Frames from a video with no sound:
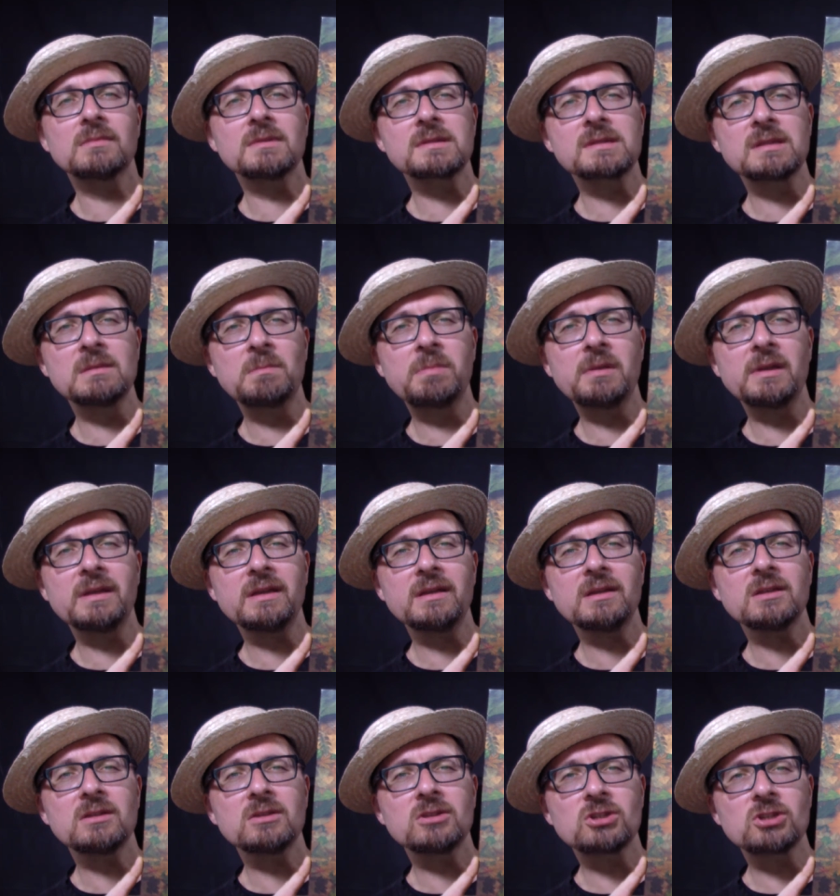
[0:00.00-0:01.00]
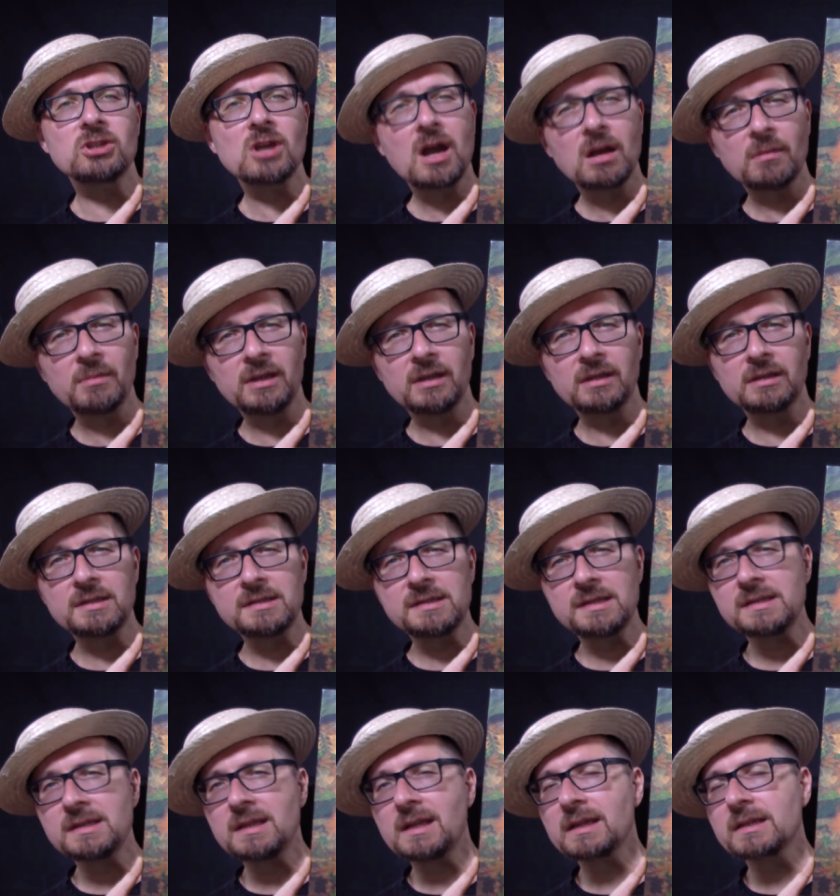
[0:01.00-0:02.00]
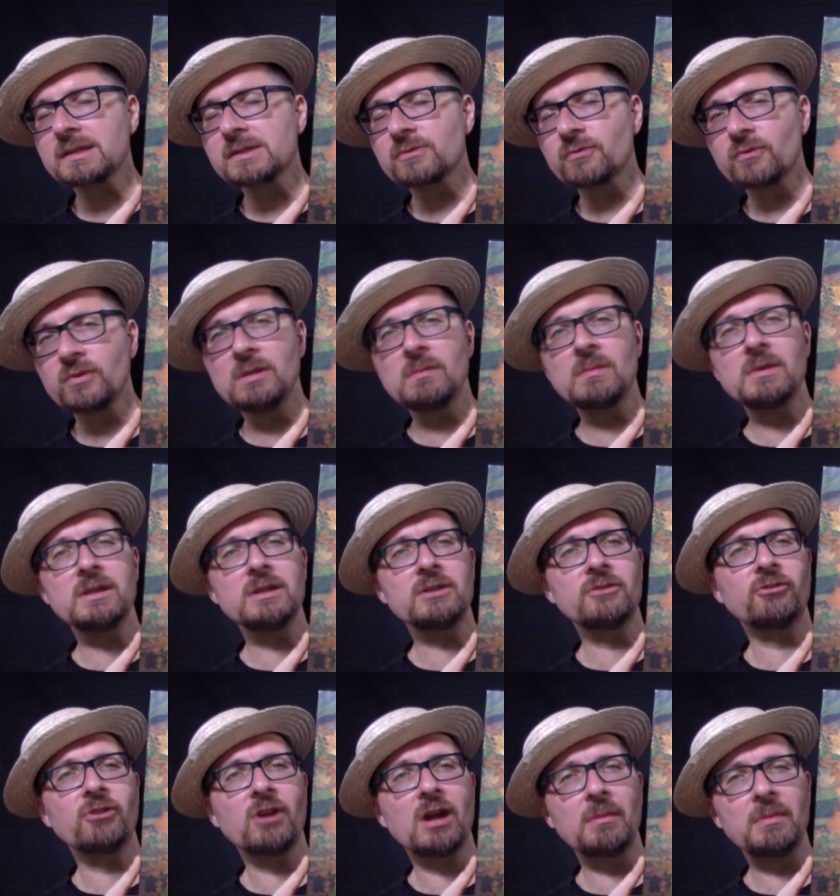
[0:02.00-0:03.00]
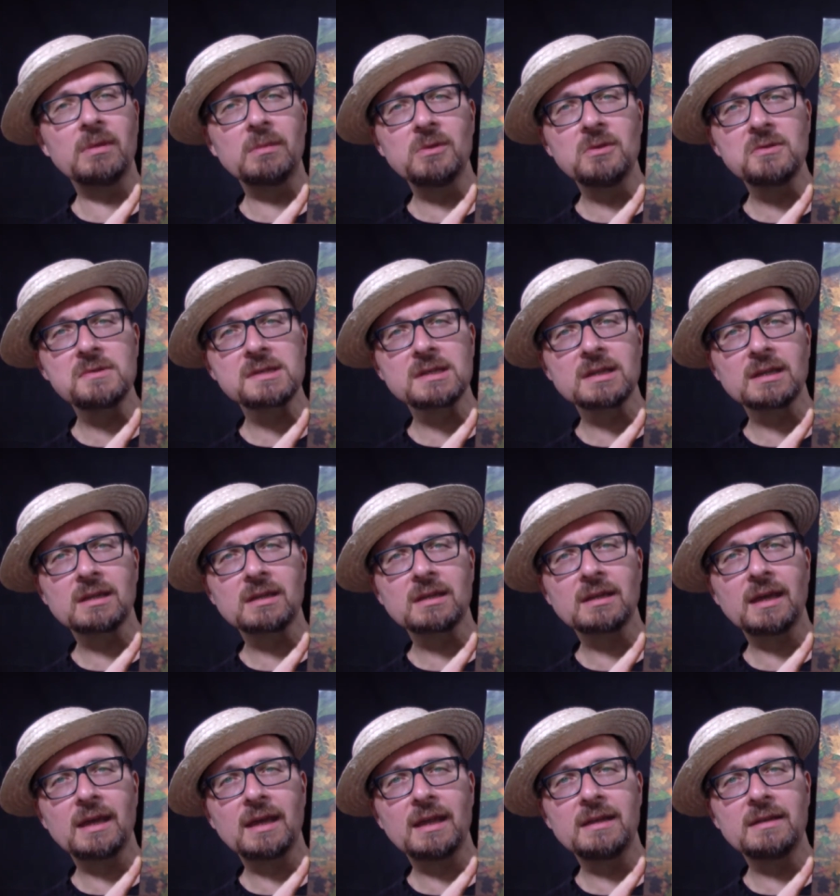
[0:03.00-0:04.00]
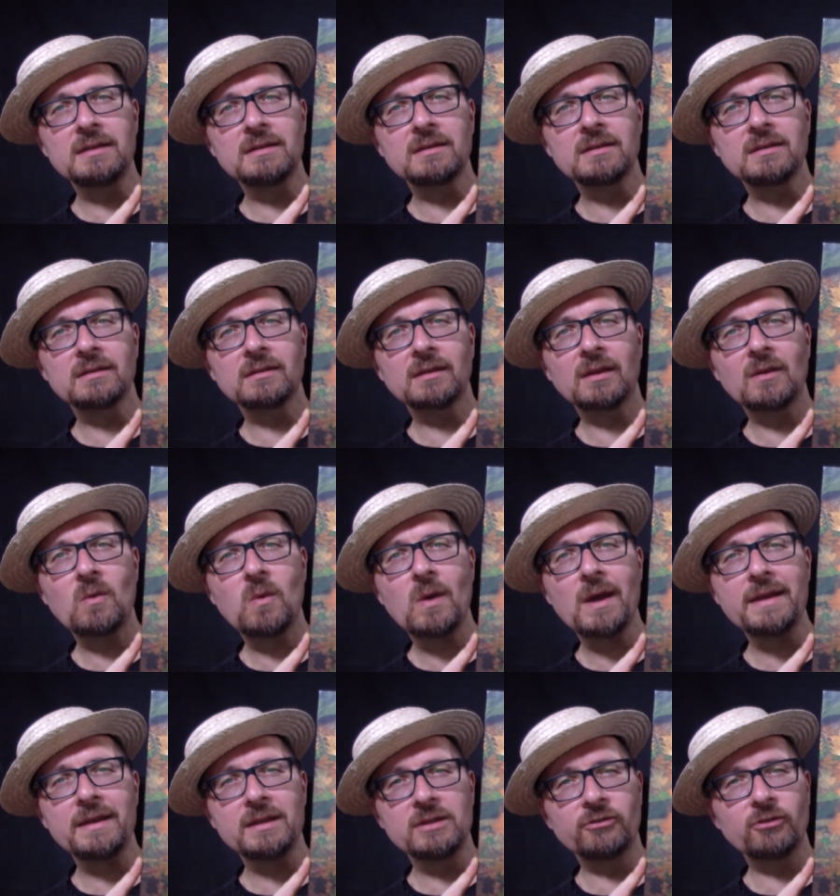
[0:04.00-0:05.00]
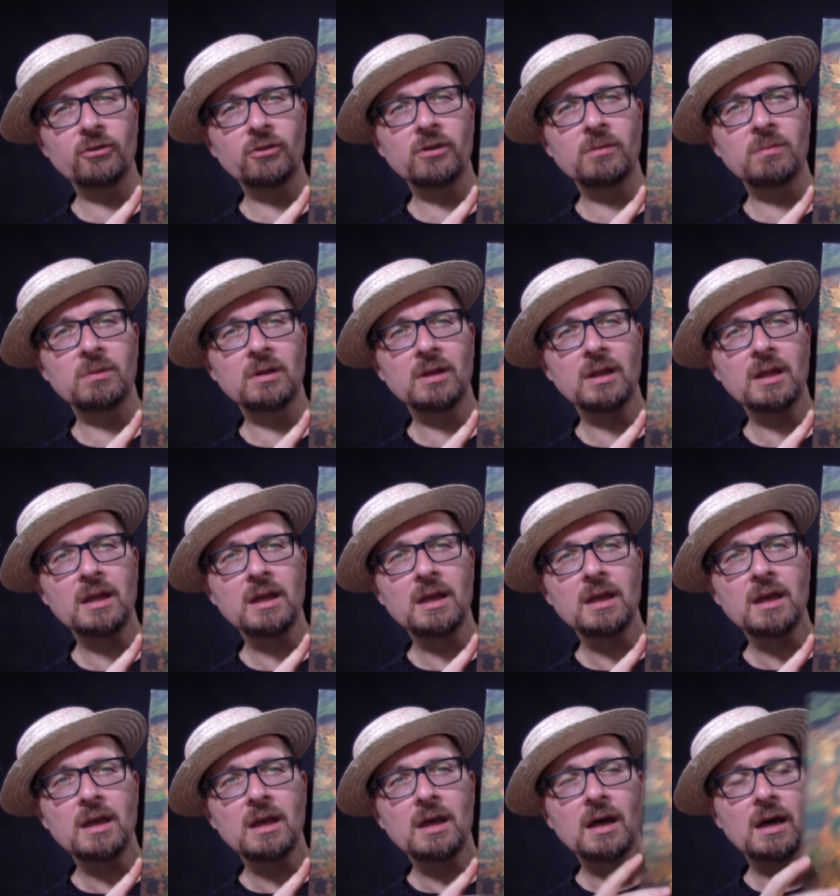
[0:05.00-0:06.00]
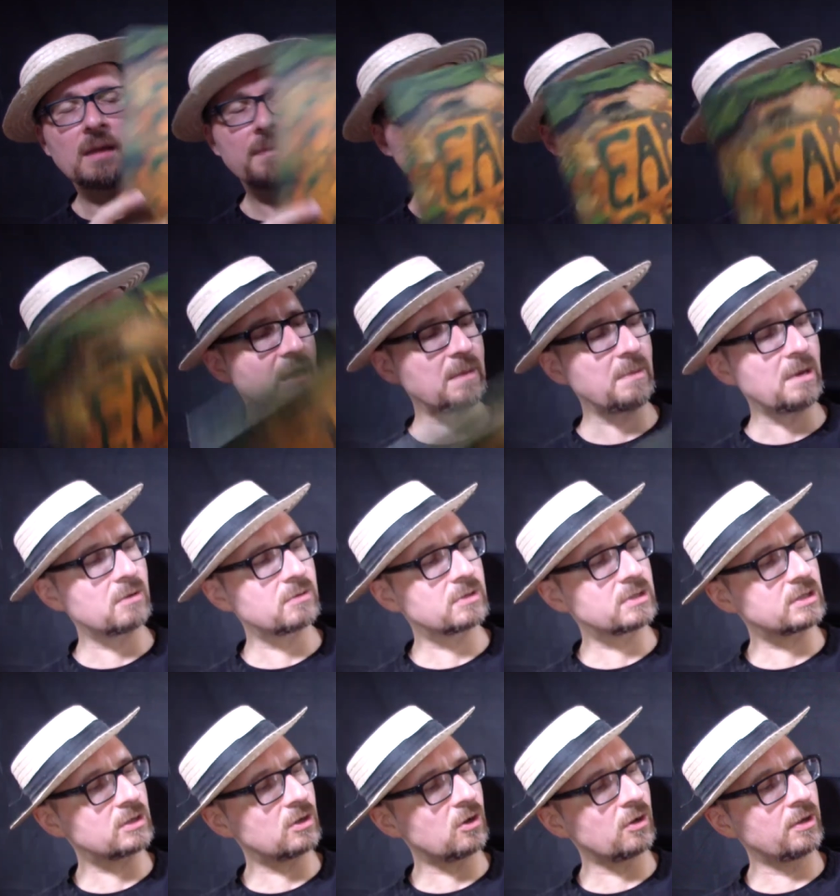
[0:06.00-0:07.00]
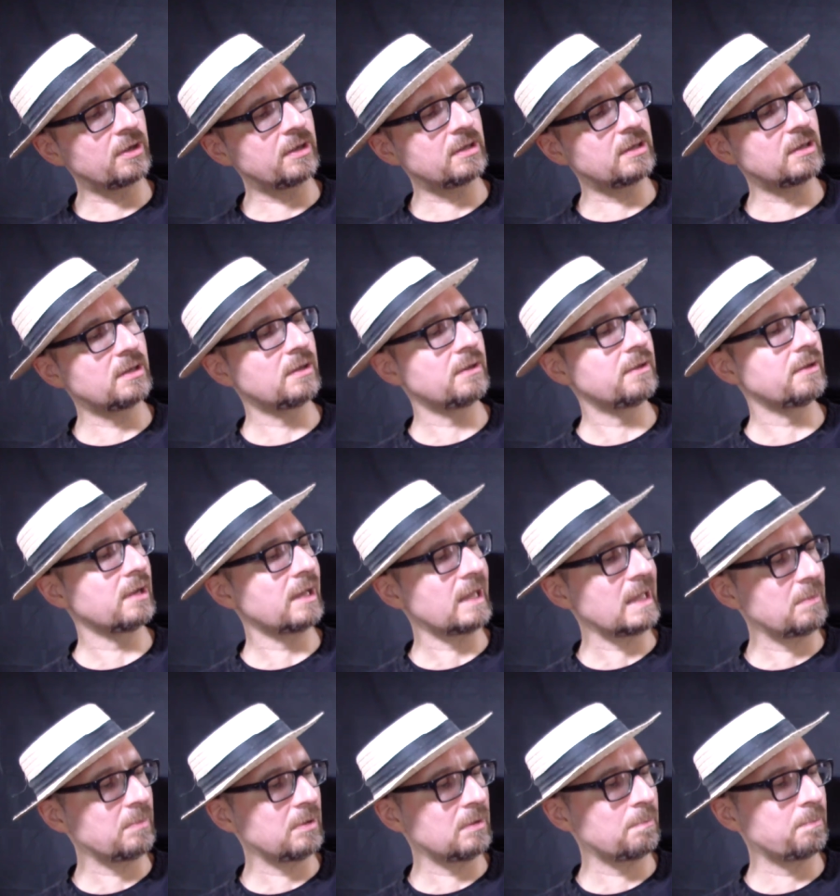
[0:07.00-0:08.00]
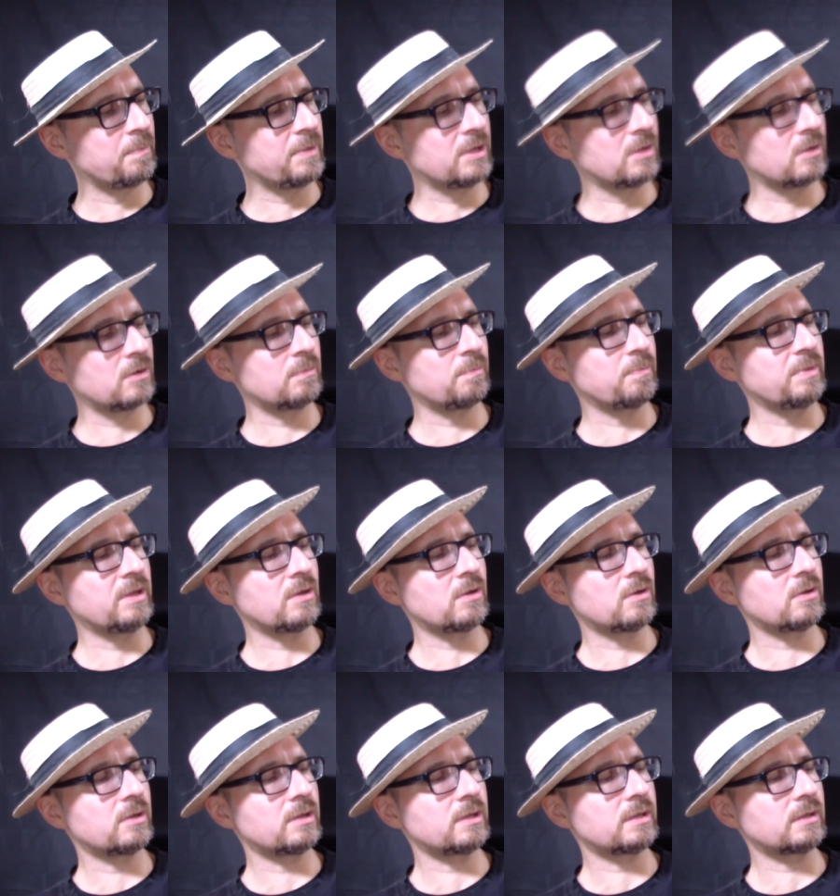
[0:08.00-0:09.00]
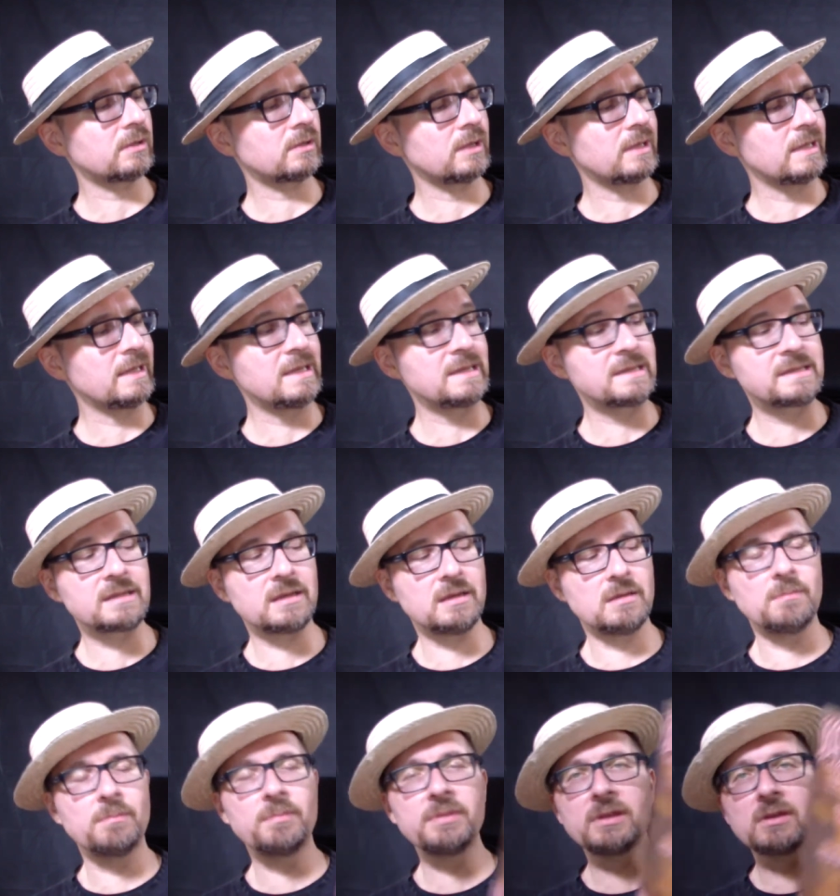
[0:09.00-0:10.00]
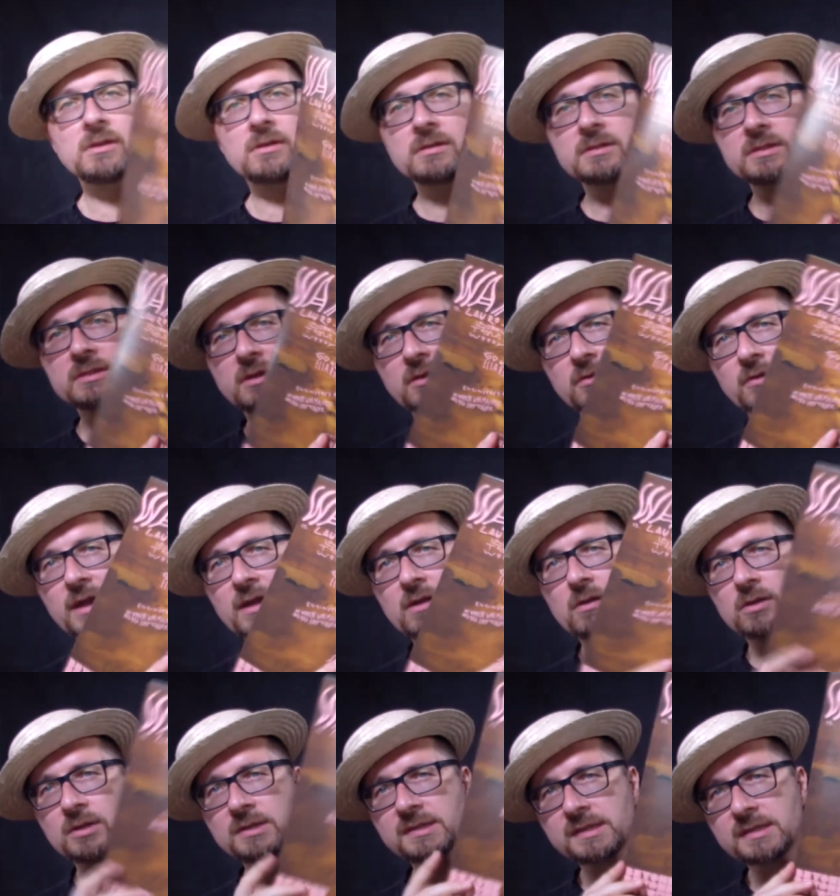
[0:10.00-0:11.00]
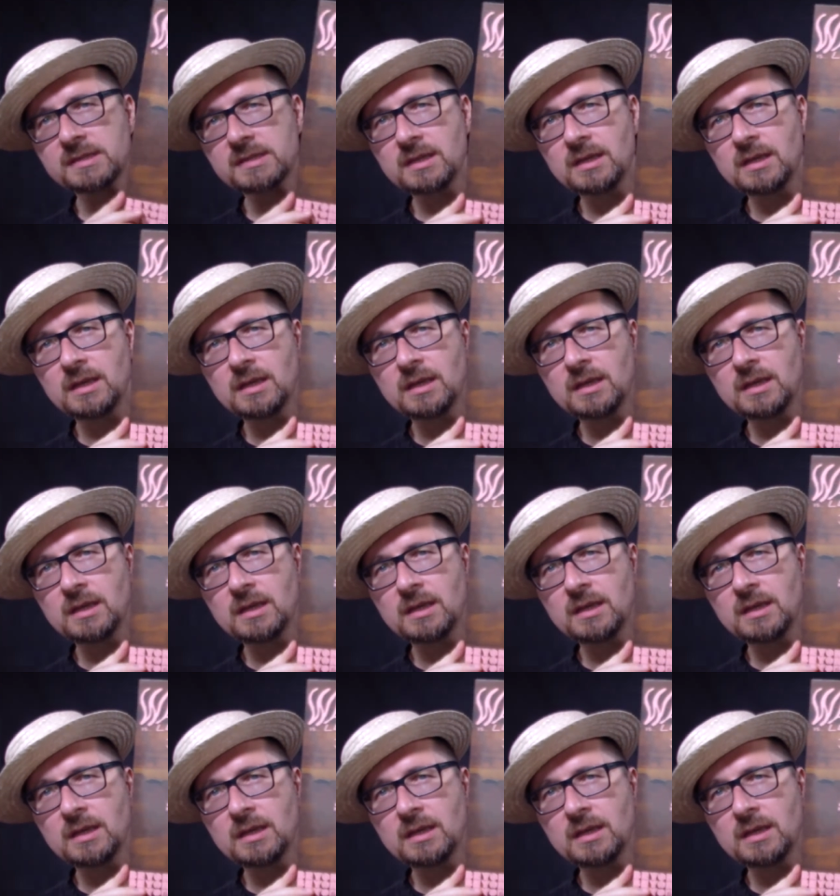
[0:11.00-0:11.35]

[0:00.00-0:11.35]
simply charming. This is an extremely charming music and uh, quite enjoyable. Um, this came out on the label Beyond Beyond is Beyond Records,